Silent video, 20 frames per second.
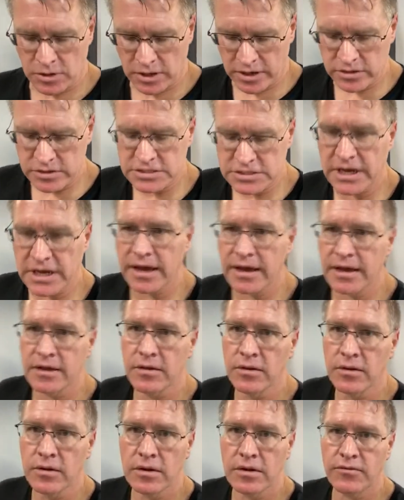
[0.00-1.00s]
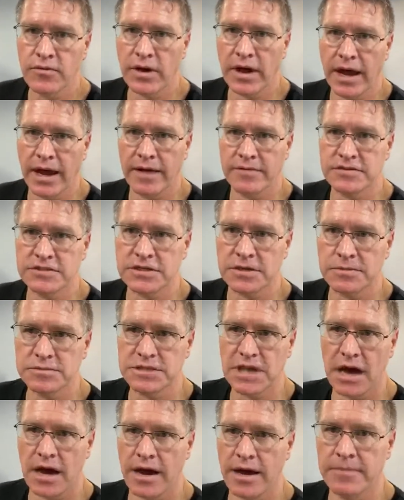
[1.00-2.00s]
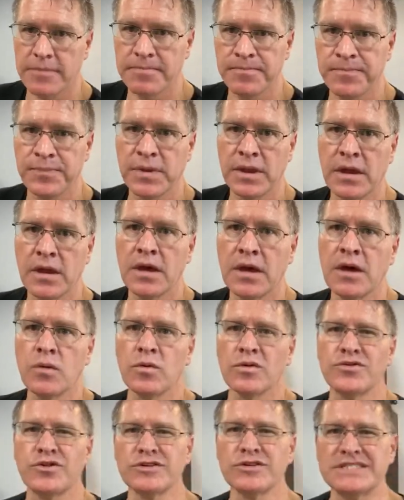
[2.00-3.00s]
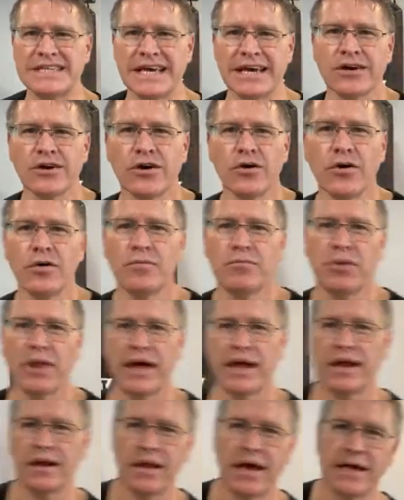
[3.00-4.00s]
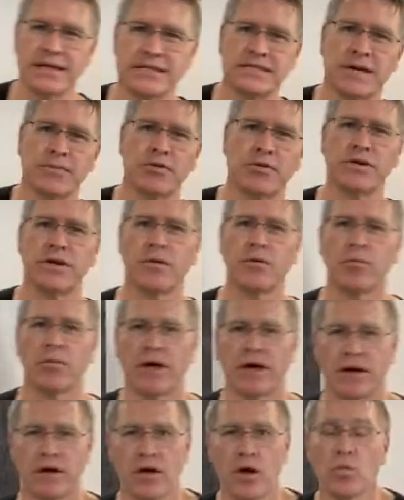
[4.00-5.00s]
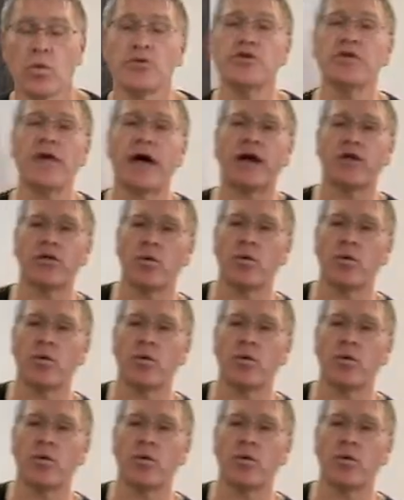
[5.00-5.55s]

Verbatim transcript: later today. If we have some time, we'll do single-bladed lightsaber and double-bladed. We'll do that on the